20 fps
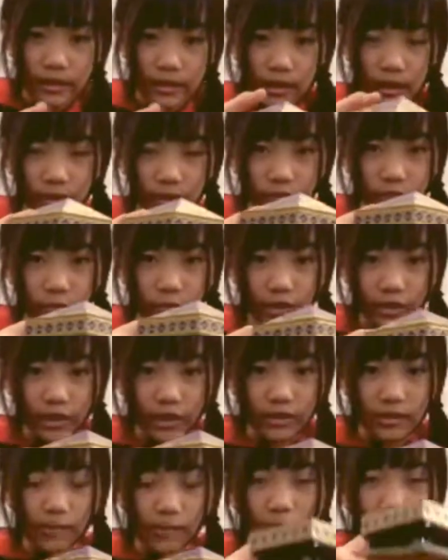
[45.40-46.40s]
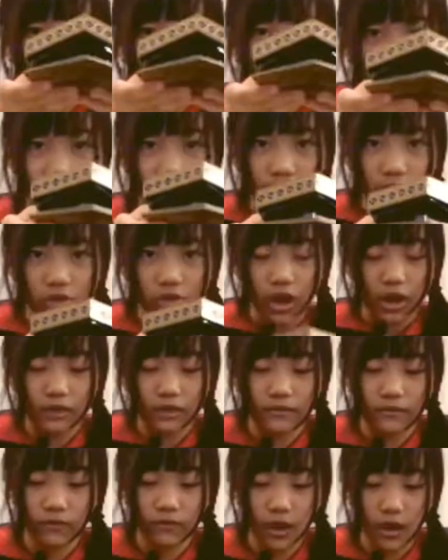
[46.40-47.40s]
Like, if you put it in the box, you'll see a
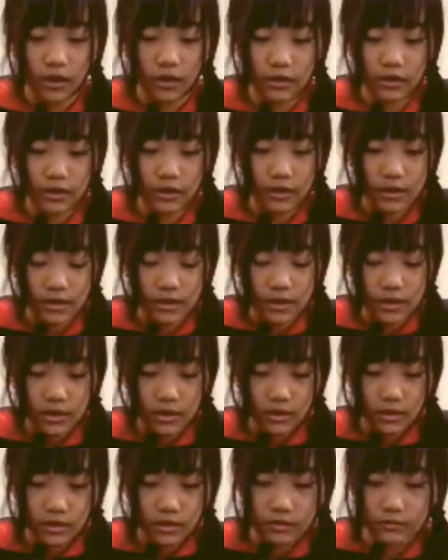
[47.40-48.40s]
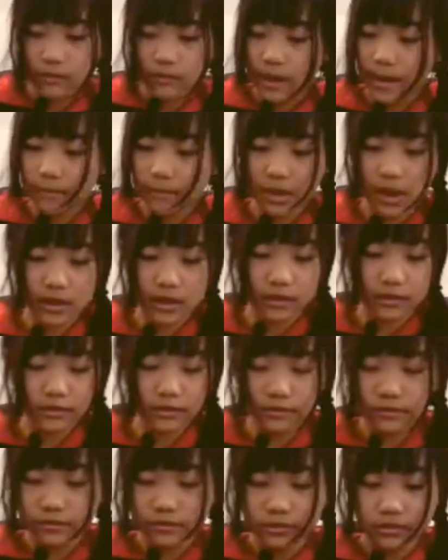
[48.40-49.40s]
Chocolate Frog. But I'm not
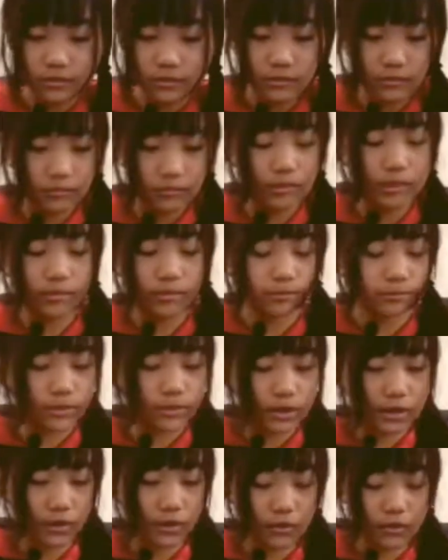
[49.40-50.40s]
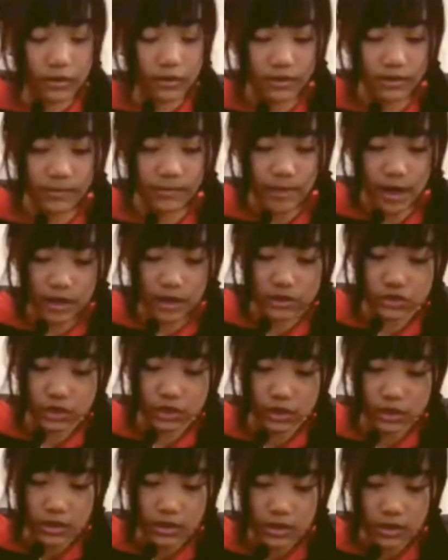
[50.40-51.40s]
going to be putting it according to the packaging.
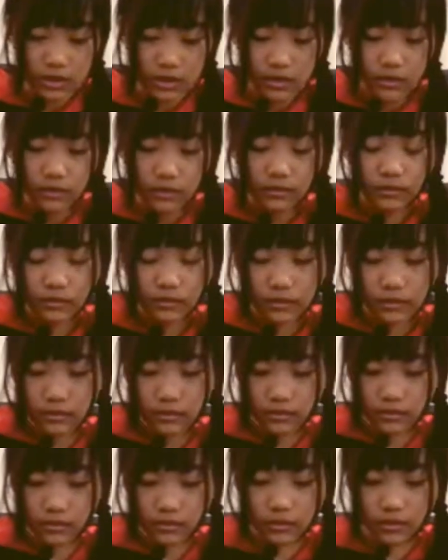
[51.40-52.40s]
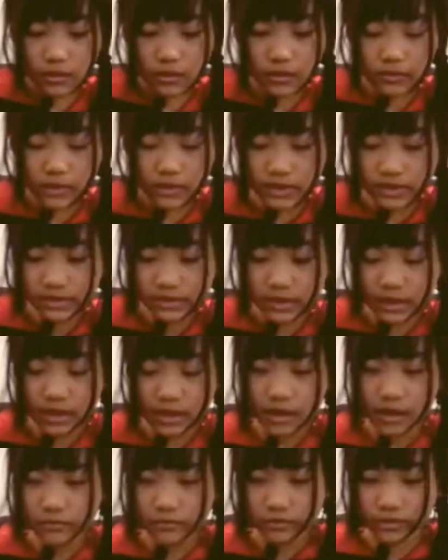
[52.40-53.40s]
Though this thing
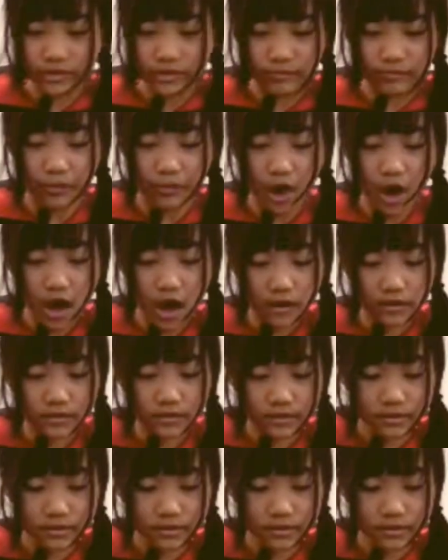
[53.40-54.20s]
comes with the box.